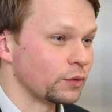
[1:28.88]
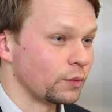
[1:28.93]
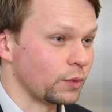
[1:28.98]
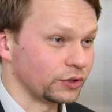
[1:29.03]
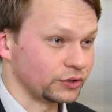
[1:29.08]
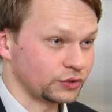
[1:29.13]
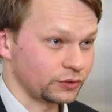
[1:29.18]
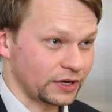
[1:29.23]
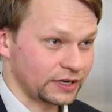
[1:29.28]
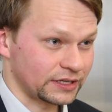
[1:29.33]
you
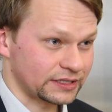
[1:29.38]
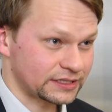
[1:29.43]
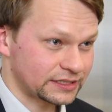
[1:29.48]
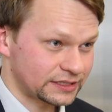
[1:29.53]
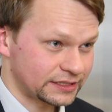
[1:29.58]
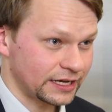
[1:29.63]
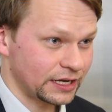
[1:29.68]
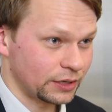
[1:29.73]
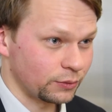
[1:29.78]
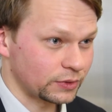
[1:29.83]
want to
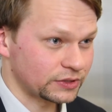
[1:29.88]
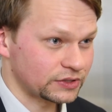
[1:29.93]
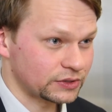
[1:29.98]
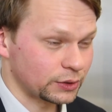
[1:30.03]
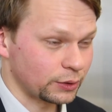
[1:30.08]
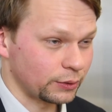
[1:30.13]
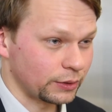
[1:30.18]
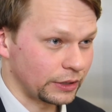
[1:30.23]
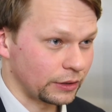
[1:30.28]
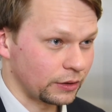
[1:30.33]
understand what's
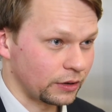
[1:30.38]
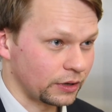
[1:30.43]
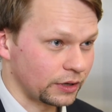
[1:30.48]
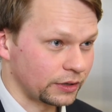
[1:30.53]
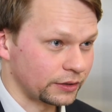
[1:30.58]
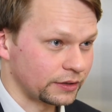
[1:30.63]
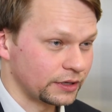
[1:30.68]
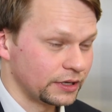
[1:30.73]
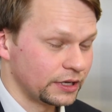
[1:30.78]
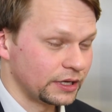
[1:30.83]
going
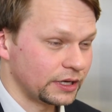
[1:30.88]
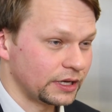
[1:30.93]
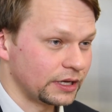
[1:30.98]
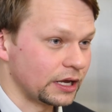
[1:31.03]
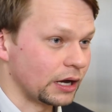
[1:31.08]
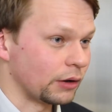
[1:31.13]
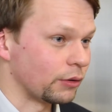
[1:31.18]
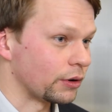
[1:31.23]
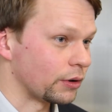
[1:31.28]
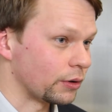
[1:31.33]
on in
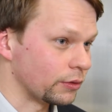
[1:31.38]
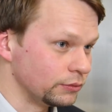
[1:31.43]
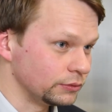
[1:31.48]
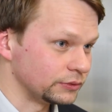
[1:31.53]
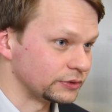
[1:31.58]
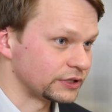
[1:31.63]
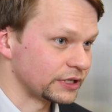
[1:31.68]
our own